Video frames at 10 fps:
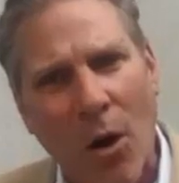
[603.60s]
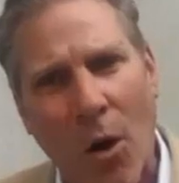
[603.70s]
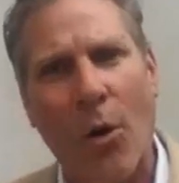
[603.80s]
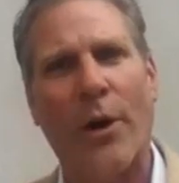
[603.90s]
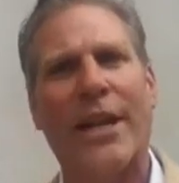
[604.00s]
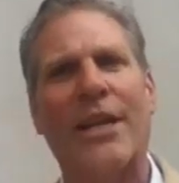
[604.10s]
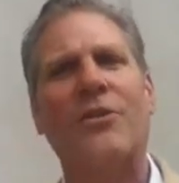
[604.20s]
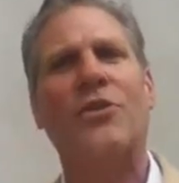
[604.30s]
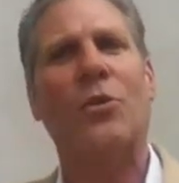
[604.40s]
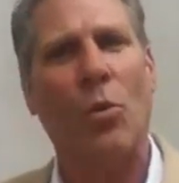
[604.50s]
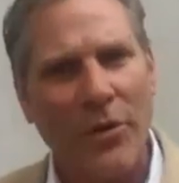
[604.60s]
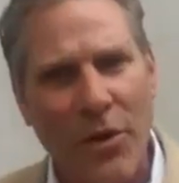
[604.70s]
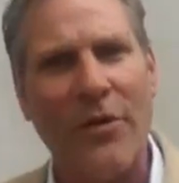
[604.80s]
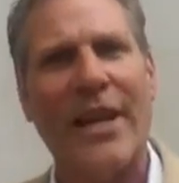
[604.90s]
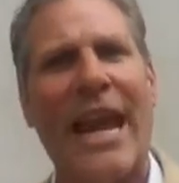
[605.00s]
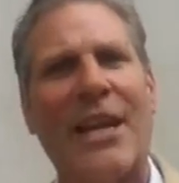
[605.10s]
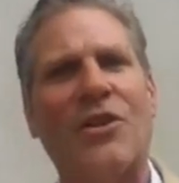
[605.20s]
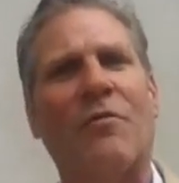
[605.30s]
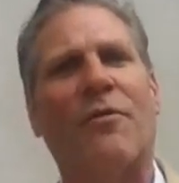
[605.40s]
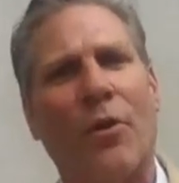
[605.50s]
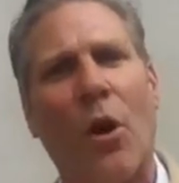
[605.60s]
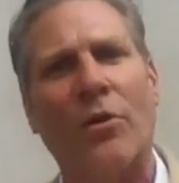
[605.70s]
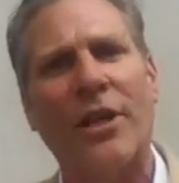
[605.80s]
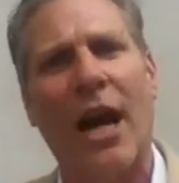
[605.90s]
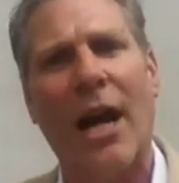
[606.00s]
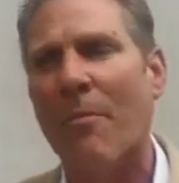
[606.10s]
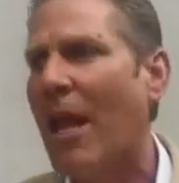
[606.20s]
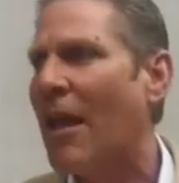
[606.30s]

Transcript: Oregon to the nation for all time.